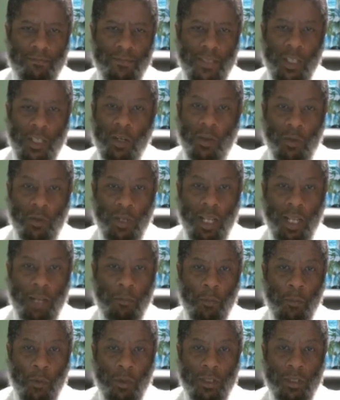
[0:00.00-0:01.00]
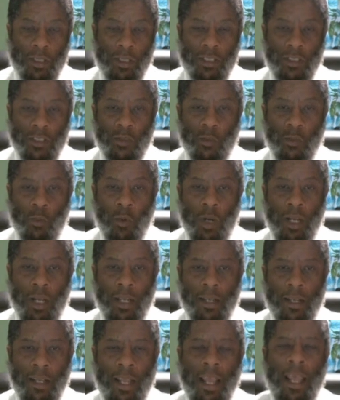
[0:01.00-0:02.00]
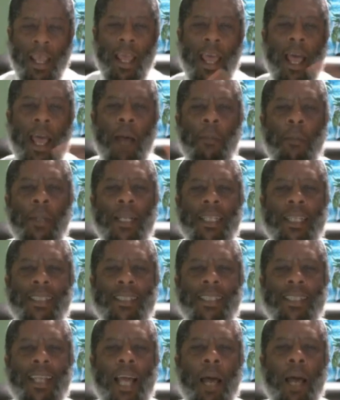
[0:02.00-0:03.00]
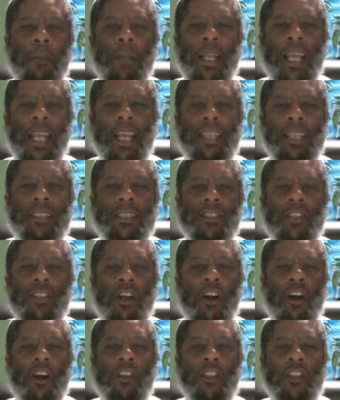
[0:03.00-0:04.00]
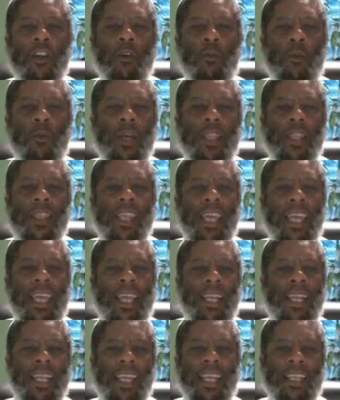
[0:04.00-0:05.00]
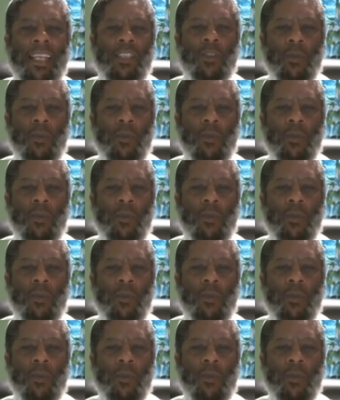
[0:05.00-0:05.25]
A whole lot more than just one. How many denominations are there within each